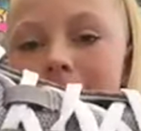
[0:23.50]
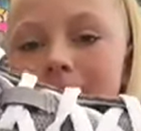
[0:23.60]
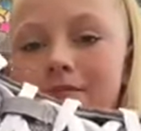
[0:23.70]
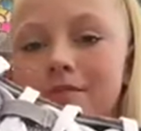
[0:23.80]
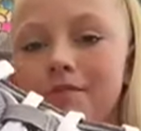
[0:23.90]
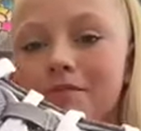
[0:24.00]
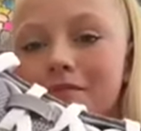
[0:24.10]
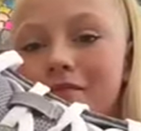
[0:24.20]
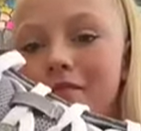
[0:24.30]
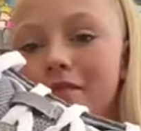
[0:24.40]

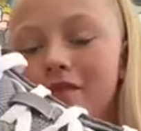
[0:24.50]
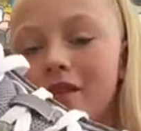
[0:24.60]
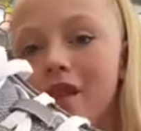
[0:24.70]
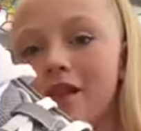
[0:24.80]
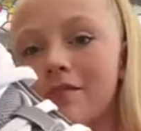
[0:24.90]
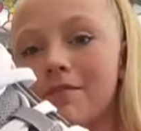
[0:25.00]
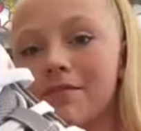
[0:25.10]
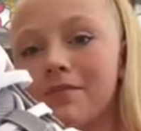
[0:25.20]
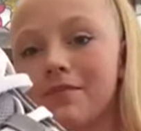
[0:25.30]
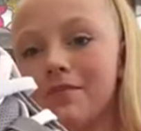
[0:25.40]

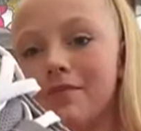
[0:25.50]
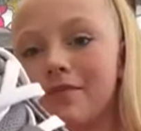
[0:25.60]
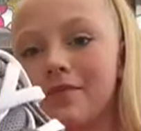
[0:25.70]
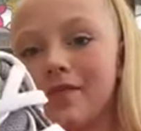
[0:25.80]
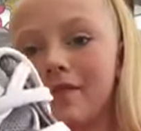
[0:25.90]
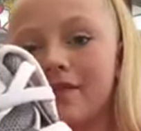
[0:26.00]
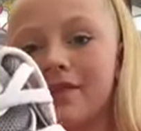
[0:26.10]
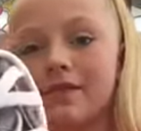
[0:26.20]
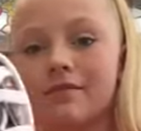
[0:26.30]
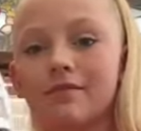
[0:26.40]

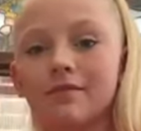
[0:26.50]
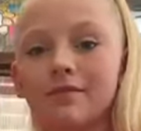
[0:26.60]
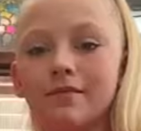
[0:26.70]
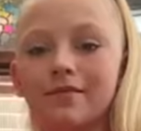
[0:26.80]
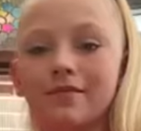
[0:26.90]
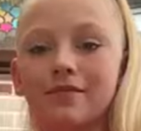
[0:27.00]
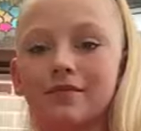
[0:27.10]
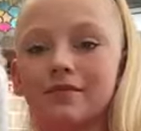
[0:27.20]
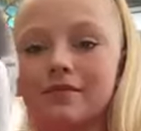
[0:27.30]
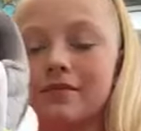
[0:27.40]

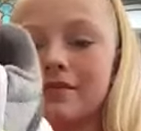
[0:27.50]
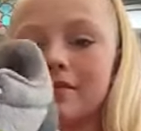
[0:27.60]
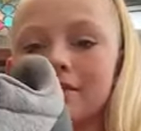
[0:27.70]
[no speech]